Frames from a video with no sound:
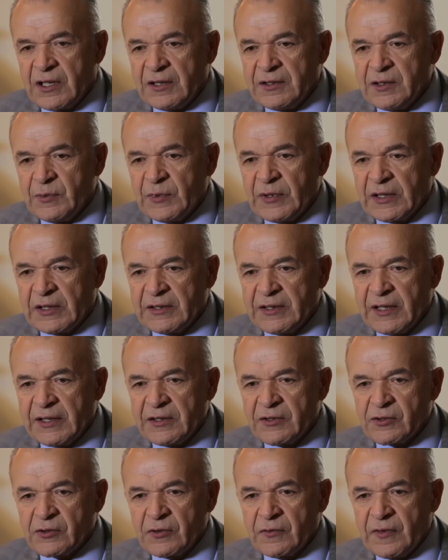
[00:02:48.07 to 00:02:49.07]
to Maria
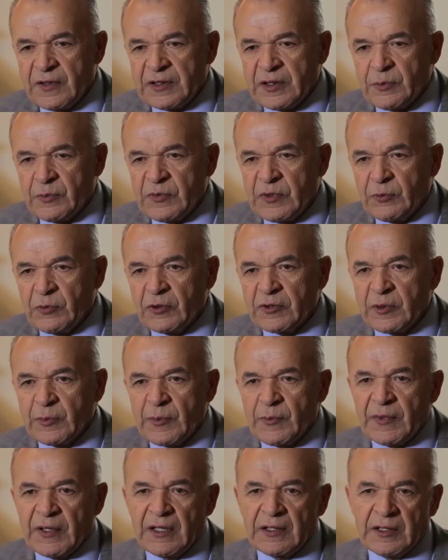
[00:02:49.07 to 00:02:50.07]
that she often
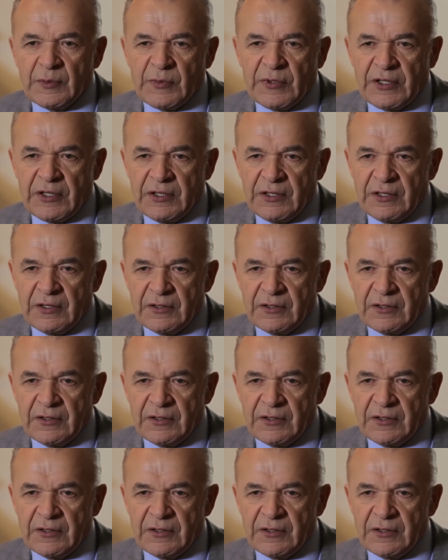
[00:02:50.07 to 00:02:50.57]
helped me.